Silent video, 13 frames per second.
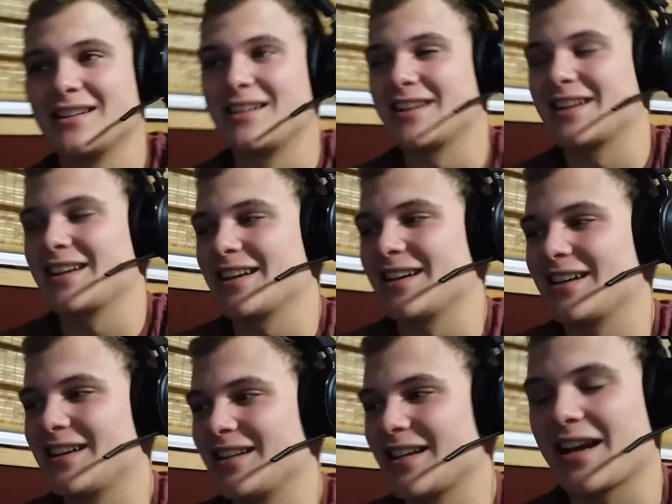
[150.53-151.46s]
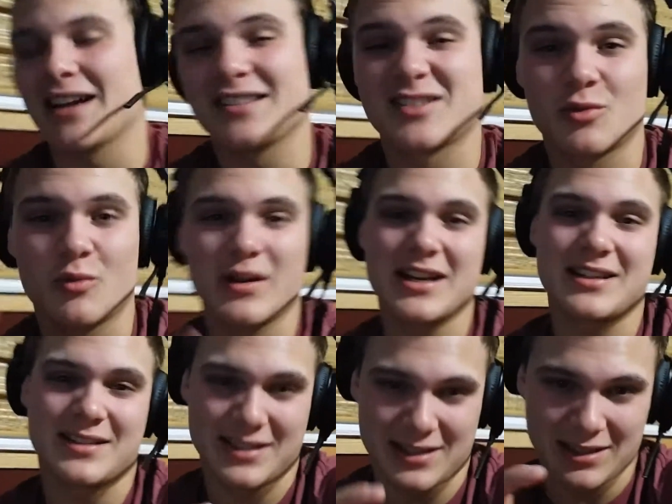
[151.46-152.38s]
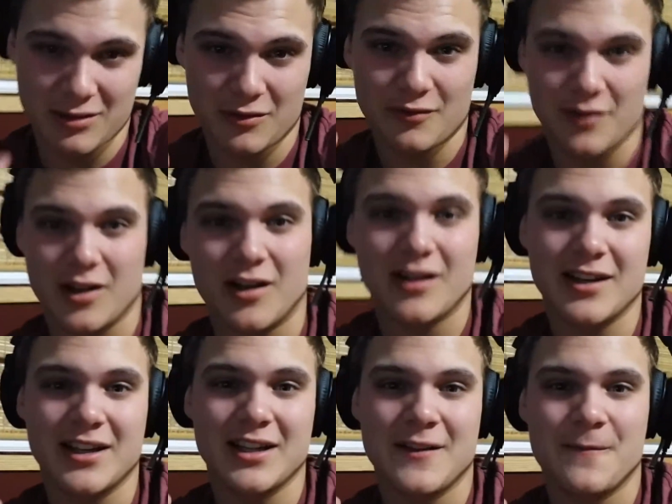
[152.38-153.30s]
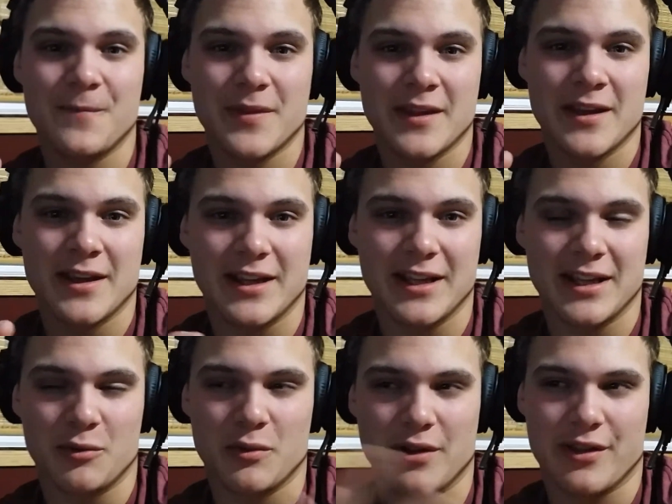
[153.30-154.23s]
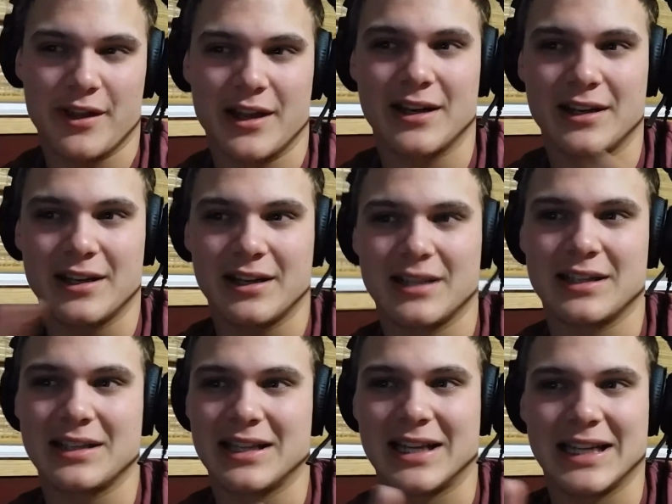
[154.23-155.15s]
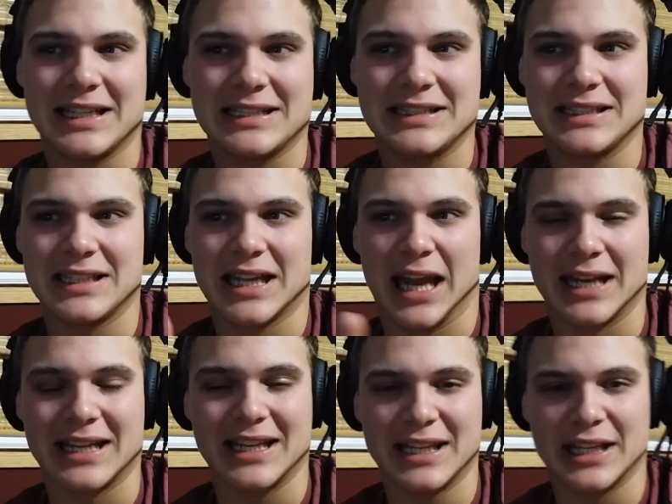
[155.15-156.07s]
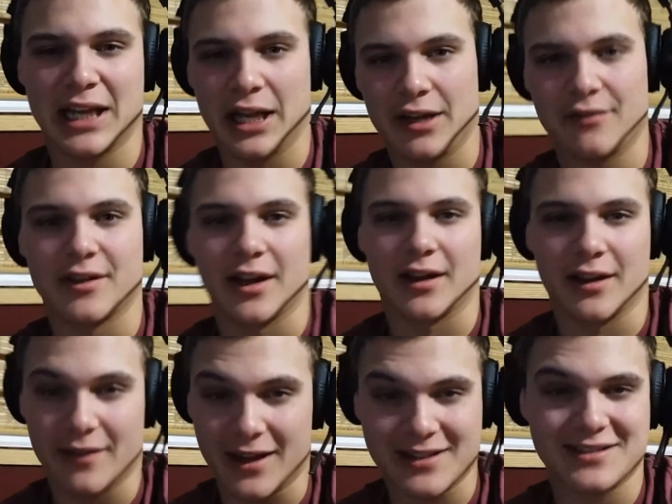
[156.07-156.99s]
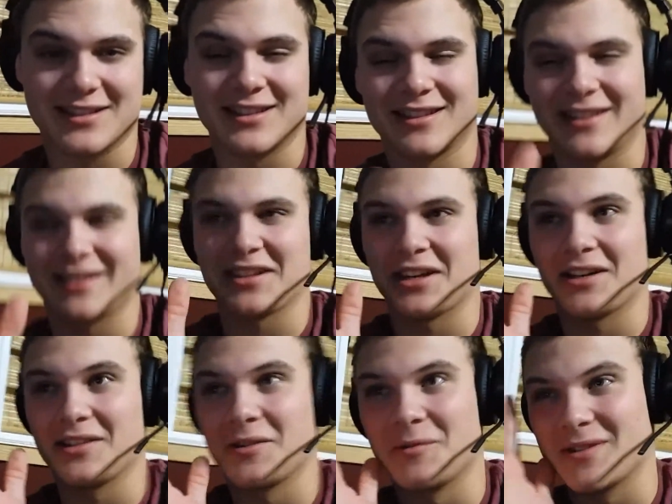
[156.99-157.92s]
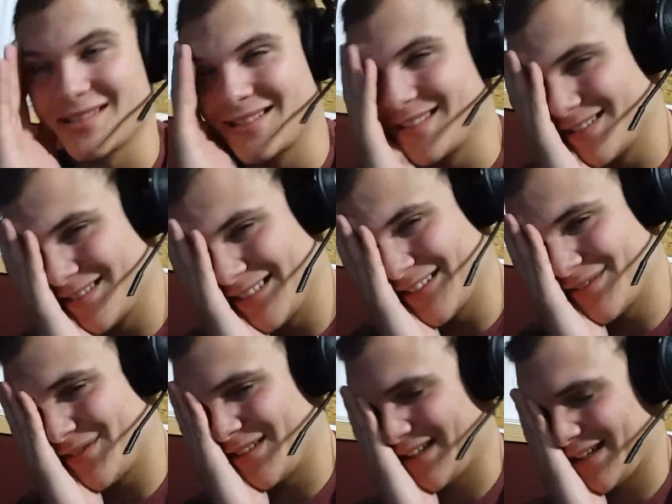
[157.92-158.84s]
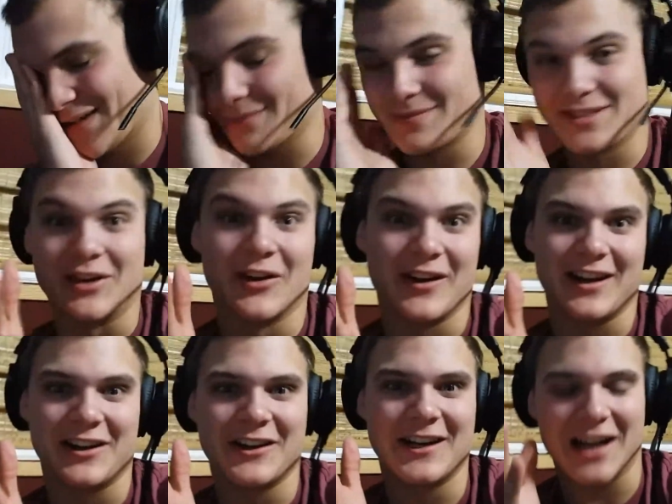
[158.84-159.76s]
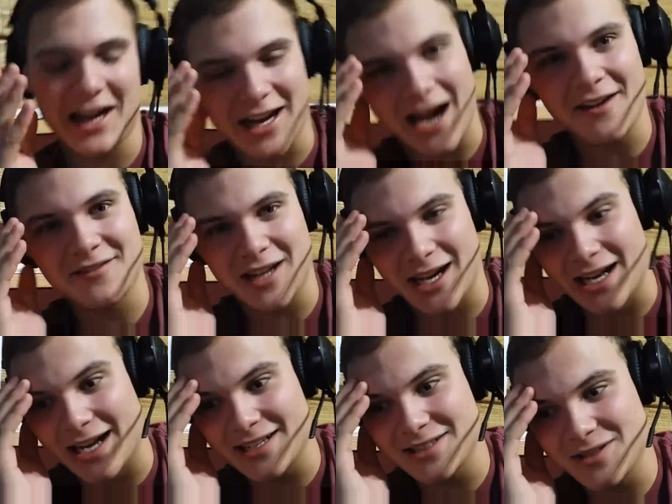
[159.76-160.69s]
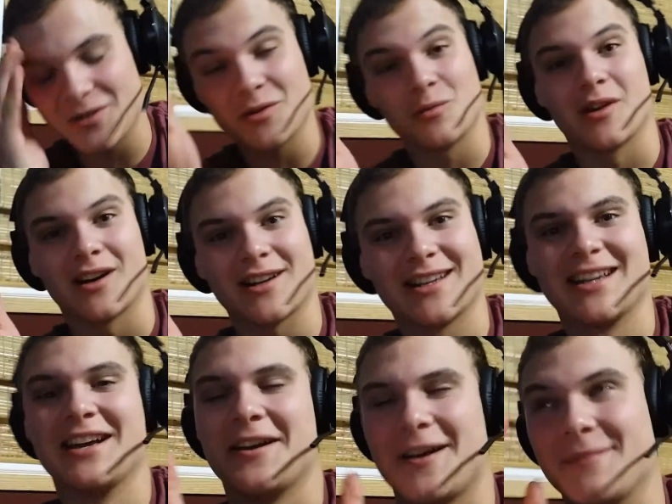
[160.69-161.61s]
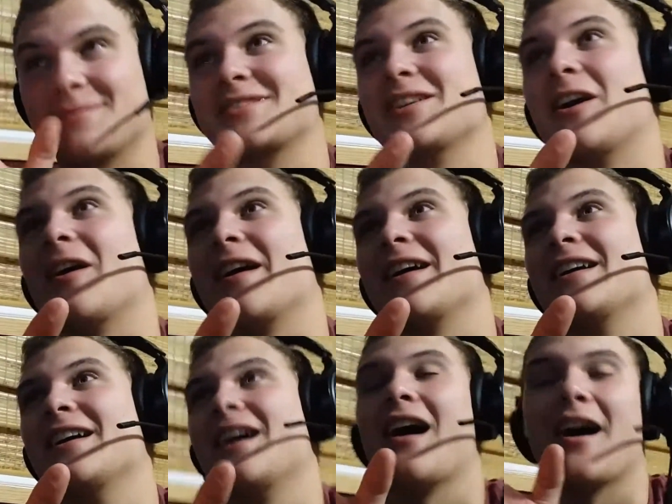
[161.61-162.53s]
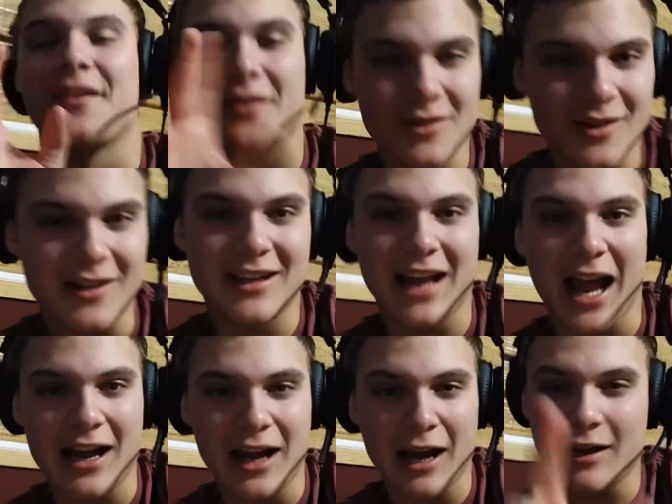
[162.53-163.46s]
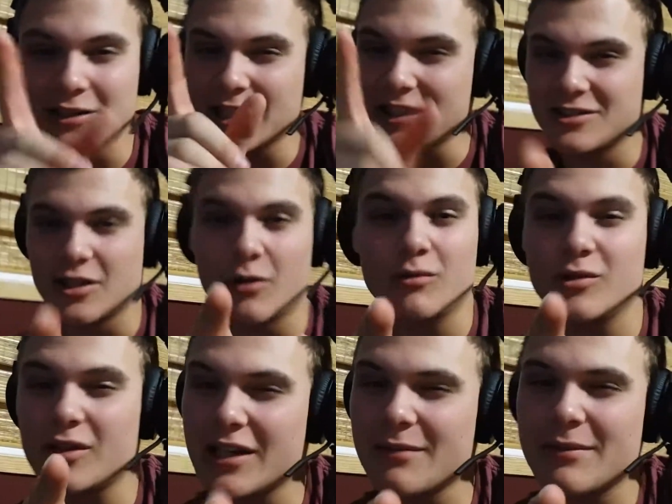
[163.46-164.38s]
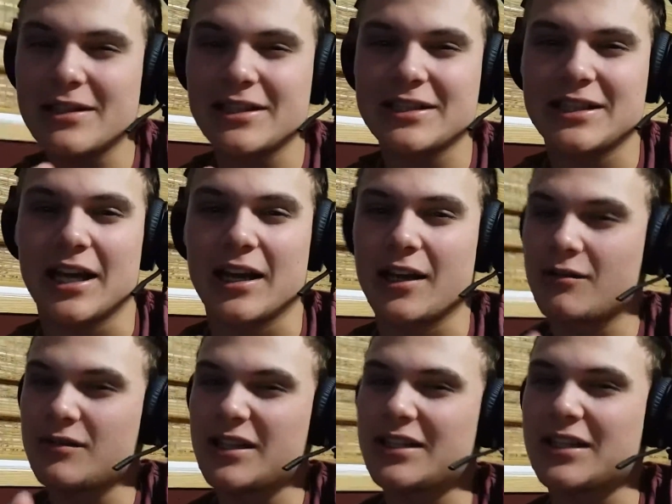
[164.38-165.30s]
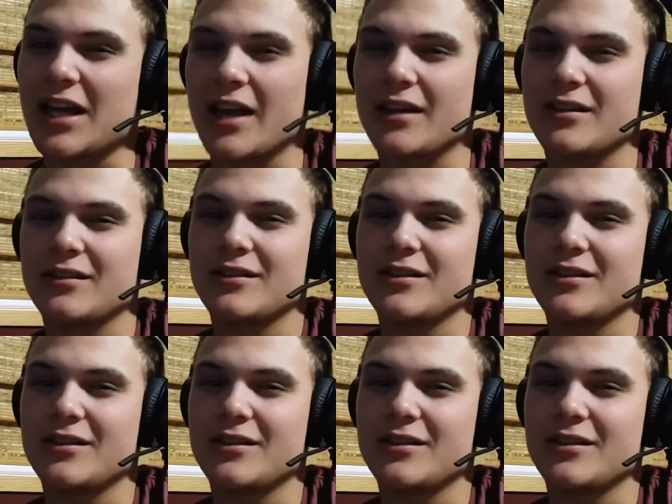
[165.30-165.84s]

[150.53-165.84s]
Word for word: Like, like I squeeze this little vlog within like an e- evening, and that's it. Like, I don't know what to do. Like, fuck. I'm sorry. All right, I have. To, I had to go to work. I'm sorry. I know you're looking at. that. don't look at me like that. I don't like that.